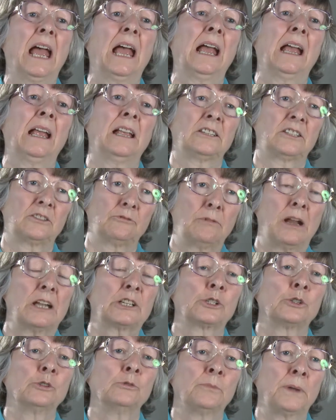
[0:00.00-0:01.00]
as a
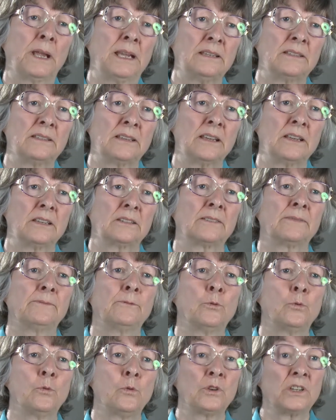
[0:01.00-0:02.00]
rational basis
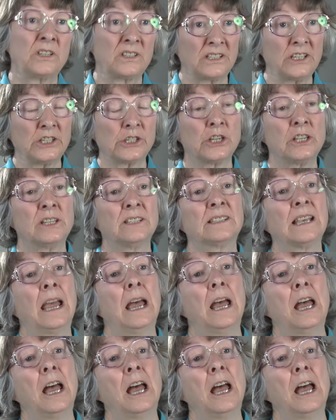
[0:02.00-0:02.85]
for decisions